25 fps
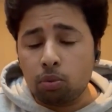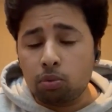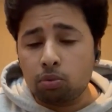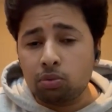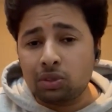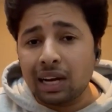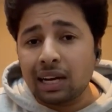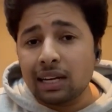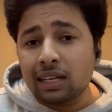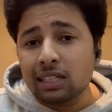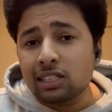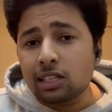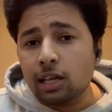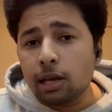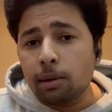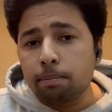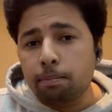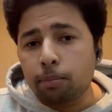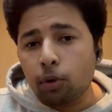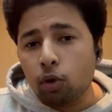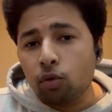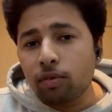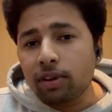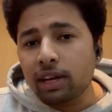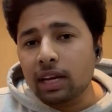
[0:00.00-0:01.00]
that is
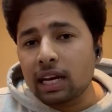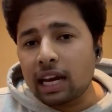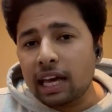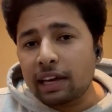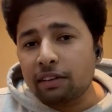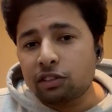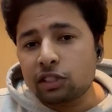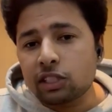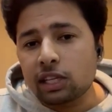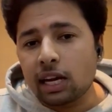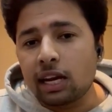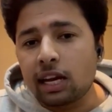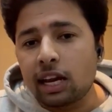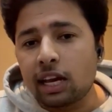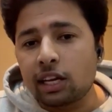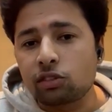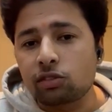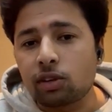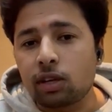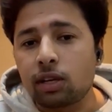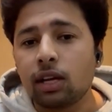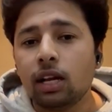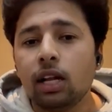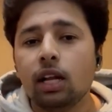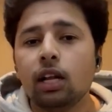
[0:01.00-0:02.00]
improving lifestyle as
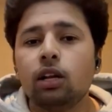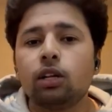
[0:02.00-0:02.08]
well.